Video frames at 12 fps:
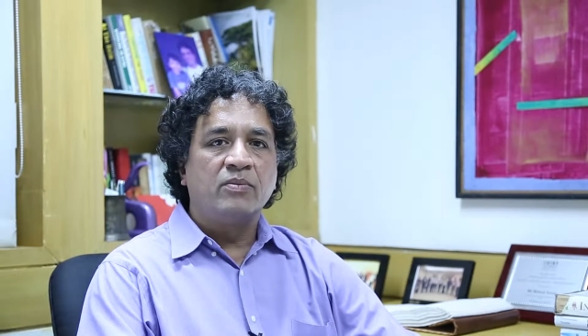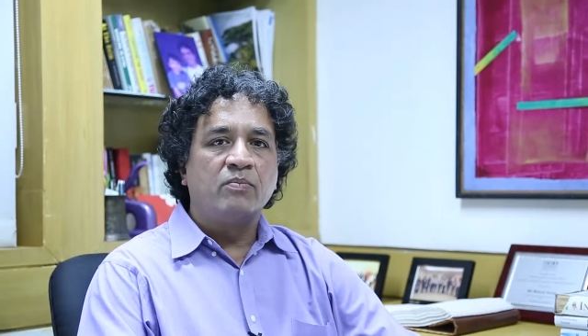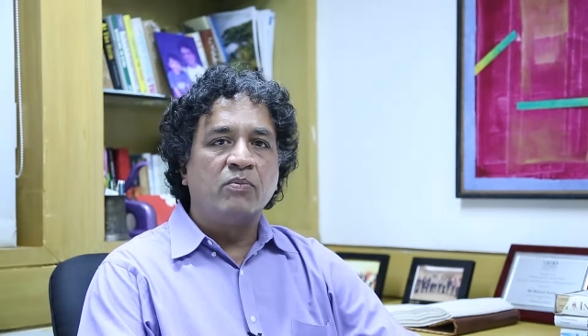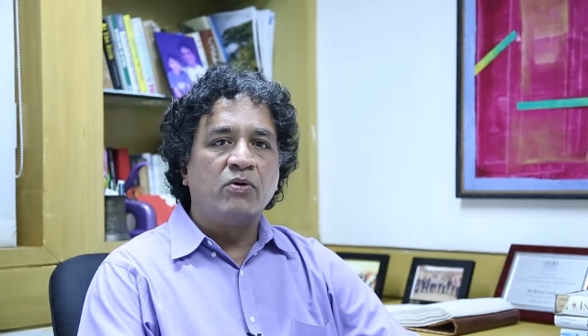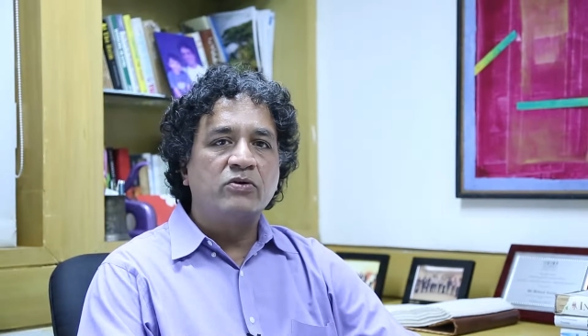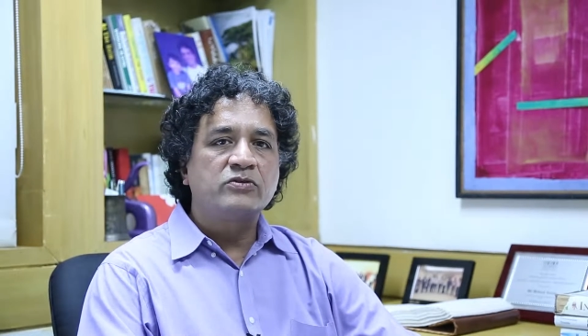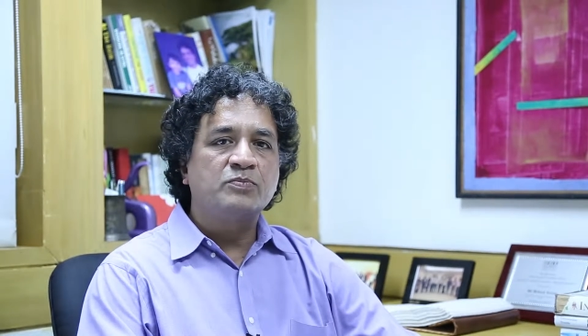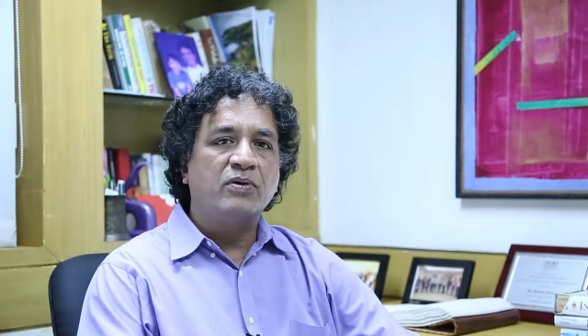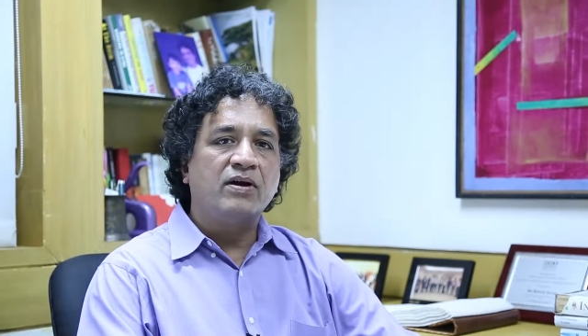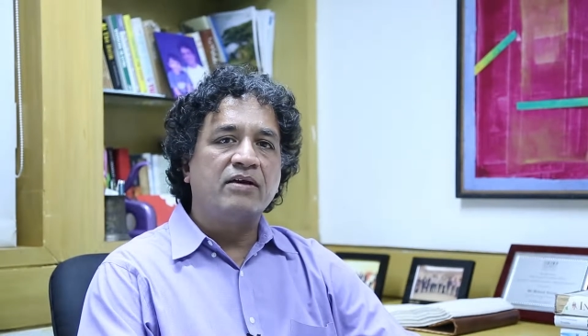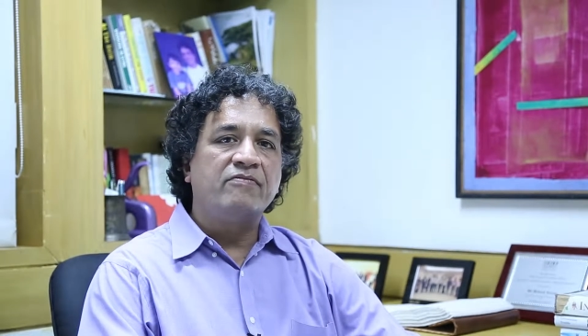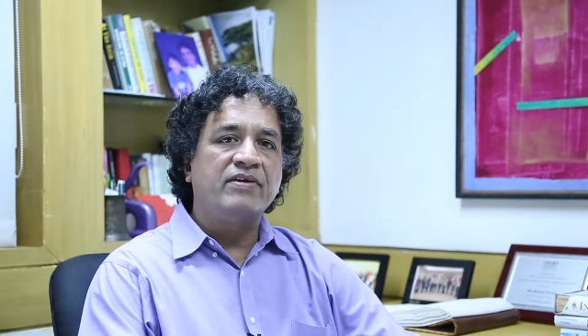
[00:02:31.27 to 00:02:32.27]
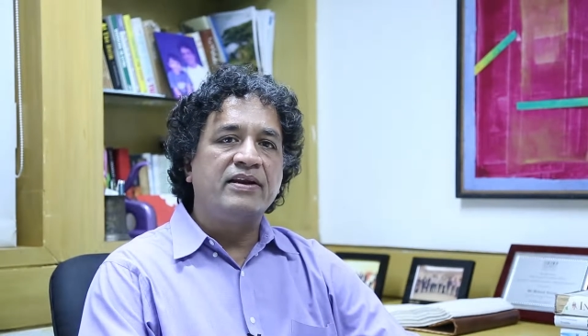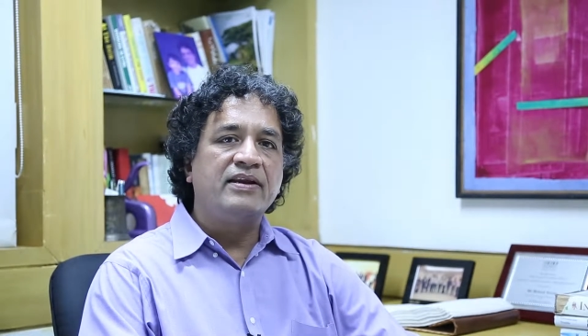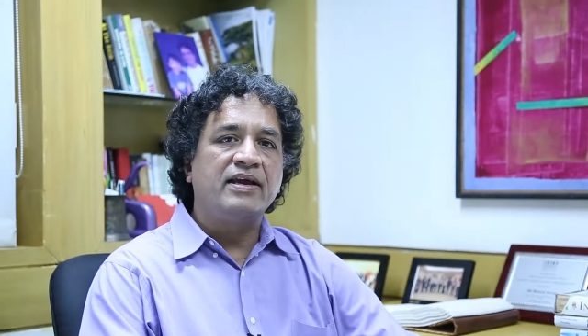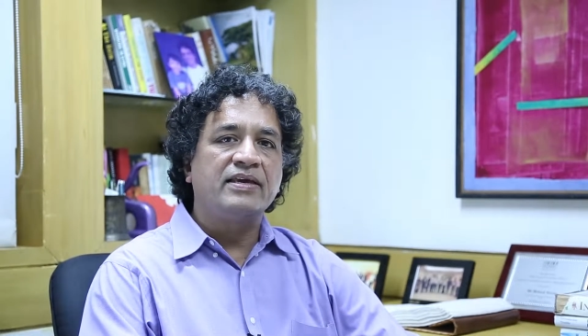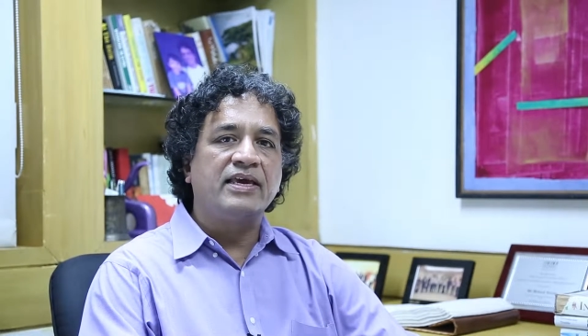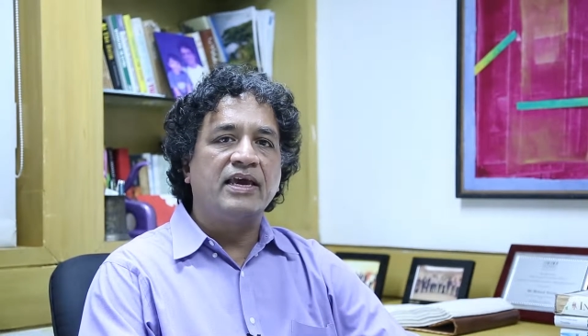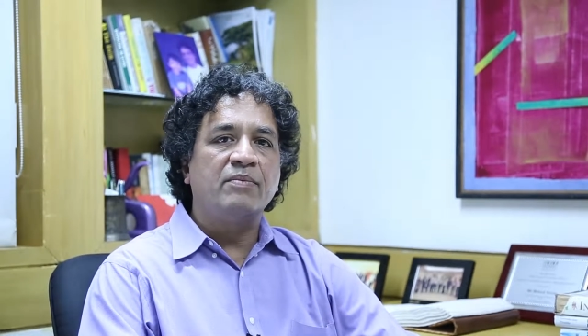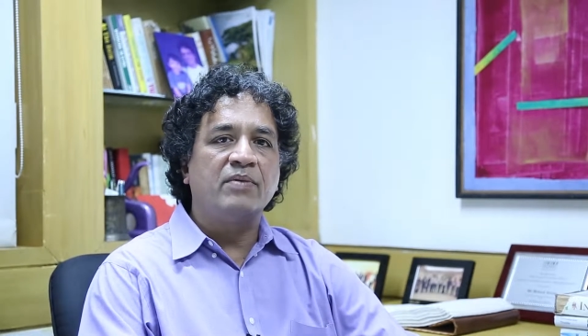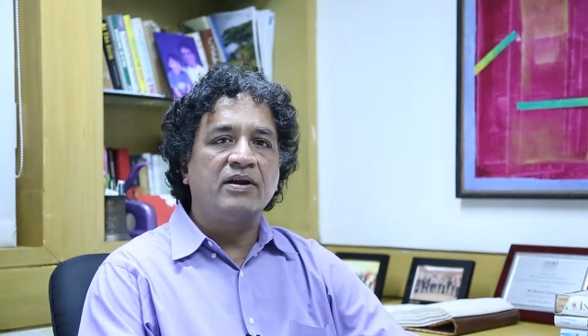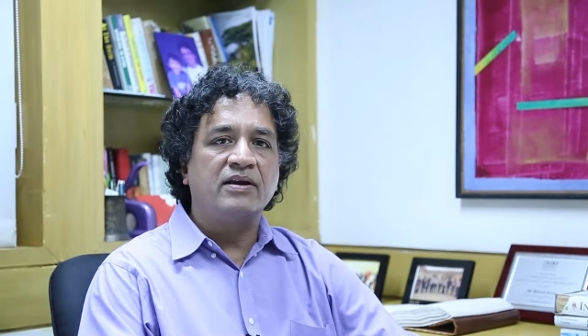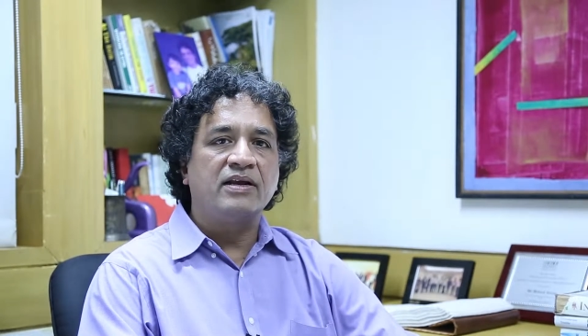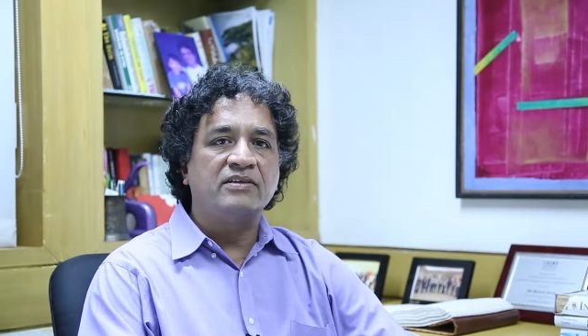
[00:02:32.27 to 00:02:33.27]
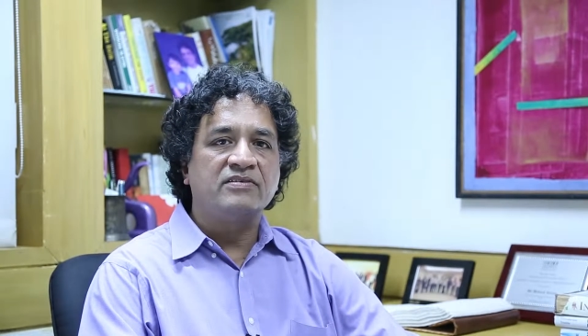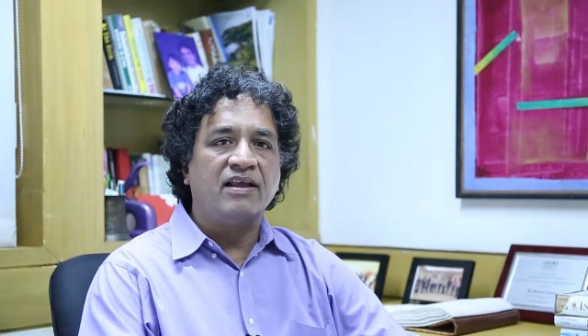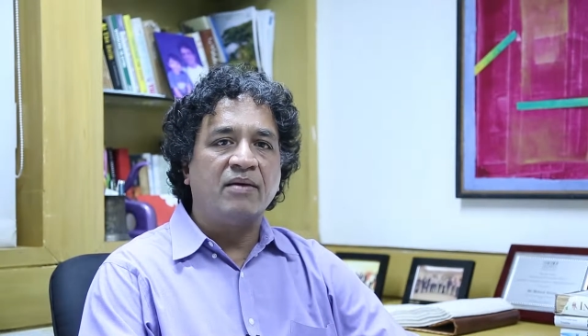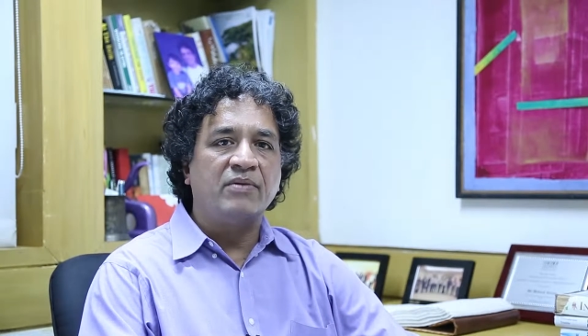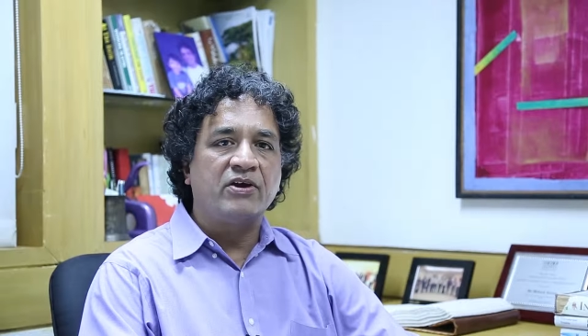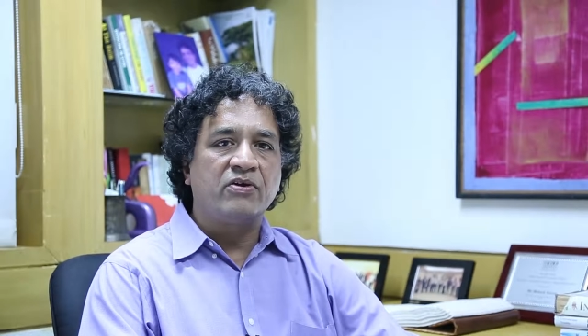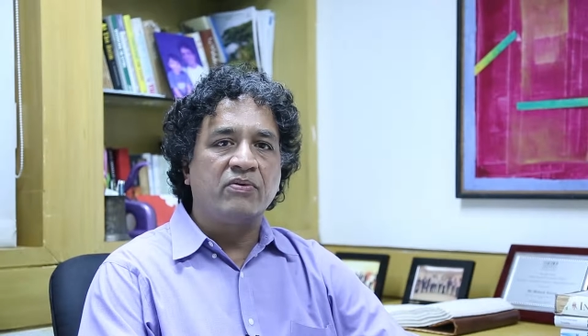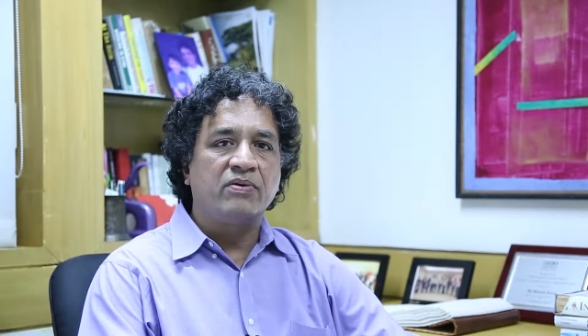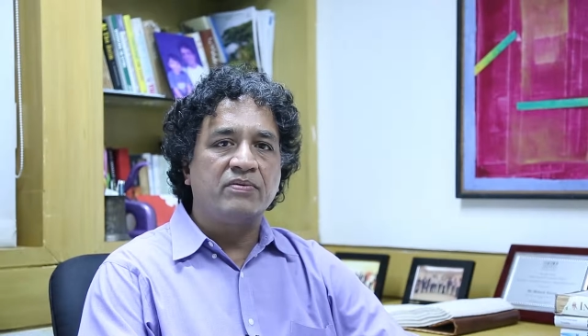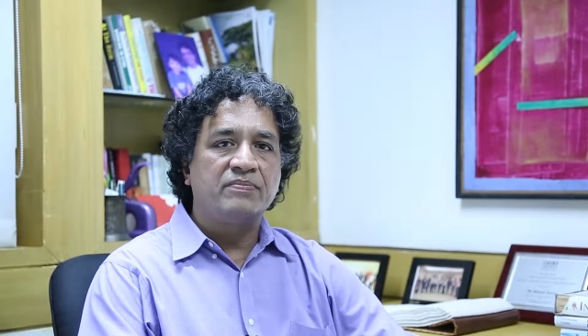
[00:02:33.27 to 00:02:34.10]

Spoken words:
most part of India came under Islamic rule,